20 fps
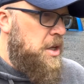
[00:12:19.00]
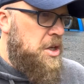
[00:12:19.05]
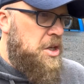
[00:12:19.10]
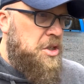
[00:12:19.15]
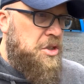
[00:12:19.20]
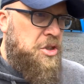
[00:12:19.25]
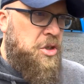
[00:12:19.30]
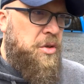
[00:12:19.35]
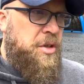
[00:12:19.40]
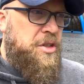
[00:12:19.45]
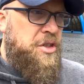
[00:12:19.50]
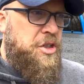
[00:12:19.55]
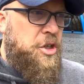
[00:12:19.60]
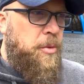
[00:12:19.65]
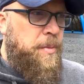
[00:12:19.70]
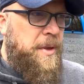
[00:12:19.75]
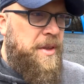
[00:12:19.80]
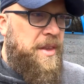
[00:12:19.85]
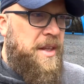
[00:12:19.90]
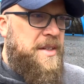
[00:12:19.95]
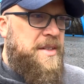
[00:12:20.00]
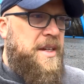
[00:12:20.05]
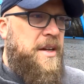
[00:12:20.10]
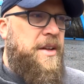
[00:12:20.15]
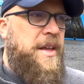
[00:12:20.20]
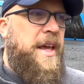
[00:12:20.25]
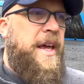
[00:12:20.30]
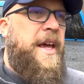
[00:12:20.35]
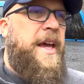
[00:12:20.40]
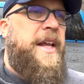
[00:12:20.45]
So they're scoping things out
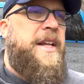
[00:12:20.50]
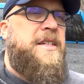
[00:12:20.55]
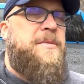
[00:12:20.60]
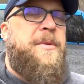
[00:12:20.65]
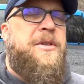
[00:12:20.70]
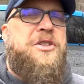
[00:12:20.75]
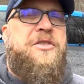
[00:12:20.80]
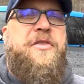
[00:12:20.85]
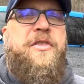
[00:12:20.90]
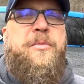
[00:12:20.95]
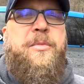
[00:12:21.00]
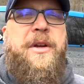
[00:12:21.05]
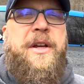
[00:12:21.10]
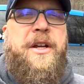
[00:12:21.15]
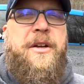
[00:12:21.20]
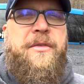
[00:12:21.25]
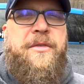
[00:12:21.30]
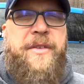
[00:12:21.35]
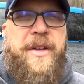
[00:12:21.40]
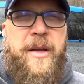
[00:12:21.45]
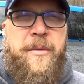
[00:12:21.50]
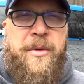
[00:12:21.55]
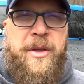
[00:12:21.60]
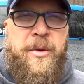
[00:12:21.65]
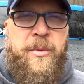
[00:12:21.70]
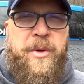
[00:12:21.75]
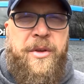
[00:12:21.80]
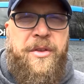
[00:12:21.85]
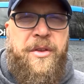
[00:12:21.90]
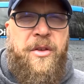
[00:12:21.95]
ahead, especially if you bring your family
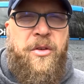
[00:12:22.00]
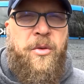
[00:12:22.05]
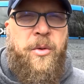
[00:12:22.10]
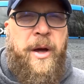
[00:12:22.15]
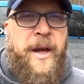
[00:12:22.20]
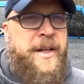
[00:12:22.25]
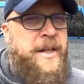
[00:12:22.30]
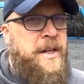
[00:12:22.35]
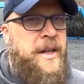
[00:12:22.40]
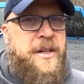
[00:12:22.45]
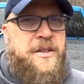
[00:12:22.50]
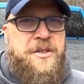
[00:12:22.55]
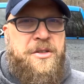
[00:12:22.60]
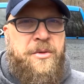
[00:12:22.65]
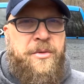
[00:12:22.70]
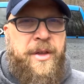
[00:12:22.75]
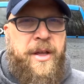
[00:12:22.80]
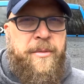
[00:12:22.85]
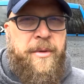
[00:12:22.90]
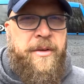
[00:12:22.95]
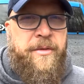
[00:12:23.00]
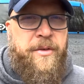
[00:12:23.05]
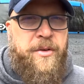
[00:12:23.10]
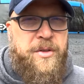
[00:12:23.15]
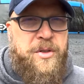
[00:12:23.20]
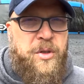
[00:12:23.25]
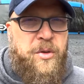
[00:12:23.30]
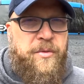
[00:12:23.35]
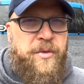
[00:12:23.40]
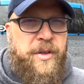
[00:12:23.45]
with you. I did not do that my
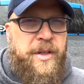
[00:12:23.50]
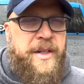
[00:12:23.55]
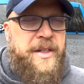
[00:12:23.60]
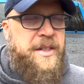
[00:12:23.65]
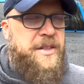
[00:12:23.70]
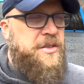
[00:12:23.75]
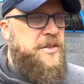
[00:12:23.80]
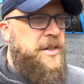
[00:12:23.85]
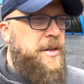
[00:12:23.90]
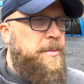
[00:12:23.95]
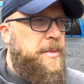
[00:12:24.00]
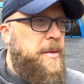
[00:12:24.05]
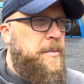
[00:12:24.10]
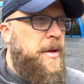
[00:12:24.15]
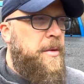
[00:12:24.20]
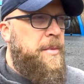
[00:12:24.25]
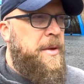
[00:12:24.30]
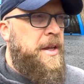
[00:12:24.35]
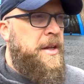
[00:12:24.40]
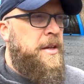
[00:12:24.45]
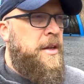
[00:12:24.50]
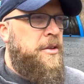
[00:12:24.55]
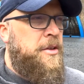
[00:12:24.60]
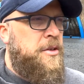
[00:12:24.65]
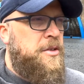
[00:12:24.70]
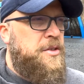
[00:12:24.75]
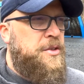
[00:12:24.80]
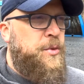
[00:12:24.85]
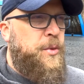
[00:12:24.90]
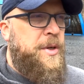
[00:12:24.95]
first overlanding trip. That might be
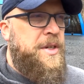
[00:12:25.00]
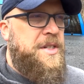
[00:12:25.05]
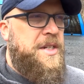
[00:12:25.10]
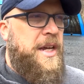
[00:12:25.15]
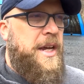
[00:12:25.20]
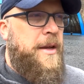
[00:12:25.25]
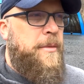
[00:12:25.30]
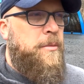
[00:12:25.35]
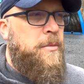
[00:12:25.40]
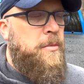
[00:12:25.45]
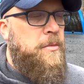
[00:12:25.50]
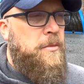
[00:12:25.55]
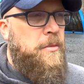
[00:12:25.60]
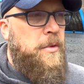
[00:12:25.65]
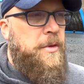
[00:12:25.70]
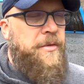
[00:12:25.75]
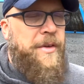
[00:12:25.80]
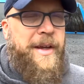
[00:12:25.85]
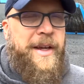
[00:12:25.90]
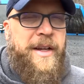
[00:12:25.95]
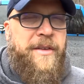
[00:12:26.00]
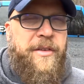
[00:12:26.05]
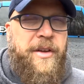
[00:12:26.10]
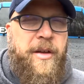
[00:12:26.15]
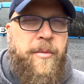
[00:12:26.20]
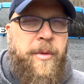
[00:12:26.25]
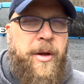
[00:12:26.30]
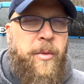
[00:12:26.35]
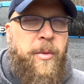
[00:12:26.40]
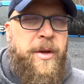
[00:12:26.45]
another story time. If I could ever
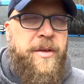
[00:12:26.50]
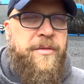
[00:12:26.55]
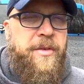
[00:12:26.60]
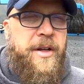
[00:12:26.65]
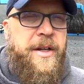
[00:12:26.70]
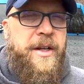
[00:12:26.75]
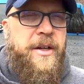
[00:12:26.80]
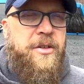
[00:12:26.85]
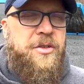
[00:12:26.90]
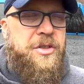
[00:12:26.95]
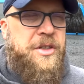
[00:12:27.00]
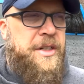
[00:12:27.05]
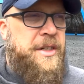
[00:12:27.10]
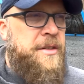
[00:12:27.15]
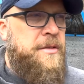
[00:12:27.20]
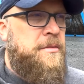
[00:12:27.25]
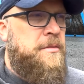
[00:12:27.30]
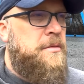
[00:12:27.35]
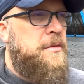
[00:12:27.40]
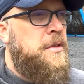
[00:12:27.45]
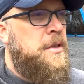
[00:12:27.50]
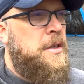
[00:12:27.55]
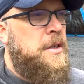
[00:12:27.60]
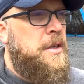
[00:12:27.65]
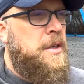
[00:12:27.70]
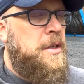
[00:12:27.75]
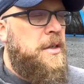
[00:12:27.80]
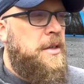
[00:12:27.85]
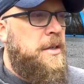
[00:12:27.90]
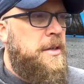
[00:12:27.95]
get my wife on here, she can
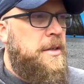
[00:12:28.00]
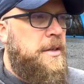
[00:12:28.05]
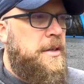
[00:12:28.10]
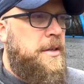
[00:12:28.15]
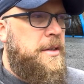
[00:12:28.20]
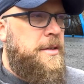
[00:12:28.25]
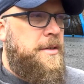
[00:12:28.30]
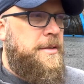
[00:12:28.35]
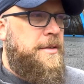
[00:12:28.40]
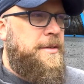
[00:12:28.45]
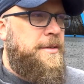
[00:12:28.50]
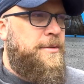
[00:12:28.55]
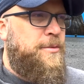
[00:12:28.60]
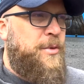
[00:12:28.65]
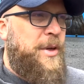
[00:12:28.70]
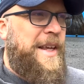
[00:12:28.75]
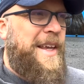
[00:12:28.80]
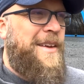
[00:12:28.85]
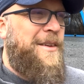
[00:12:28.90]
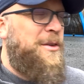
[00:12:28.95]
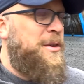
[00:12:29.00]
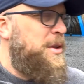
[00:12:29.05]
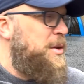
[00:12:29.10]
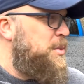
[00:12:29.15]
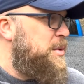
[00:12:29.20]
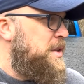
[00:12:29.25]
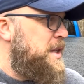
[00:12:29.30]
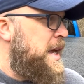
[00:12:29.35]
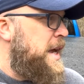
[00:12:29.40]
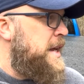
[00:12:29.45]
regale you
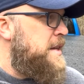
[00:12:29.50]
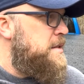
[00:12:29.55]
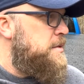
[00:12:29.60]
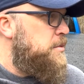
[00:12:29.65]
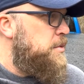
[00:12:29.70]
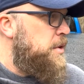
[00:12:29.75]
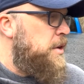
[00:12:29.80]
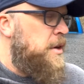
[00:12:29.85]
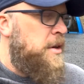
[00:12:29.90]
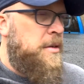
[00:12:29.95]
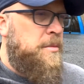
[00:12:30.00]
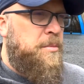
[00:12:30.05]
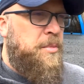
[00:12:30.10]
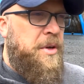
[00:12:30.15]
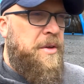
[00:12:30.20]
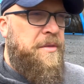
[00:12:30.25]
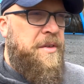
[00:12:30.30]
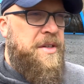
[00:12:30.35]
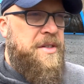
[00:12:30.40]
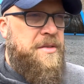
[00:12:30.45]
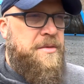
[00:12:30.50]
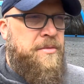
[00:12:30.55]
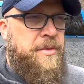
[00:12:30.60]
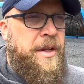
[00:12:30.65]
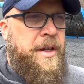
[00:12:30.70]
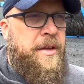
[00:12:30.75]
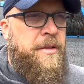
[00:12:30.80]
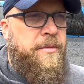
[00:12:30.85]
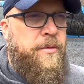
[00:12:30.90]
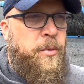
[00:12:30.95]
with that, with our previous
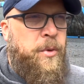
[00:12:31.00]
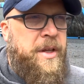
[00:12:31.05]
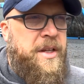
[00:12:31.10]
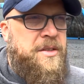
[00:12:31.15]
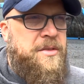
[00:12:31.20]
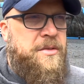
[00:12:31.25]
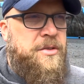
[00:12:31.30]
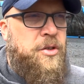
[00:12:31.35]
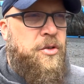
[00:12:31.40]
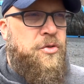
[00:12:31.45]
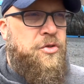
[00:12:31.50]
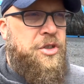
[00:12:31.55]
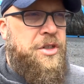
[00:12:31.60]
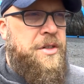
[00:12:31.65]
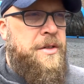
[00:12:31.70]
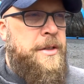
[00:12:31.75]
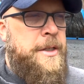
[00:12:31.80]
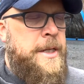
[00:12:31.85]
rig Ford excursion.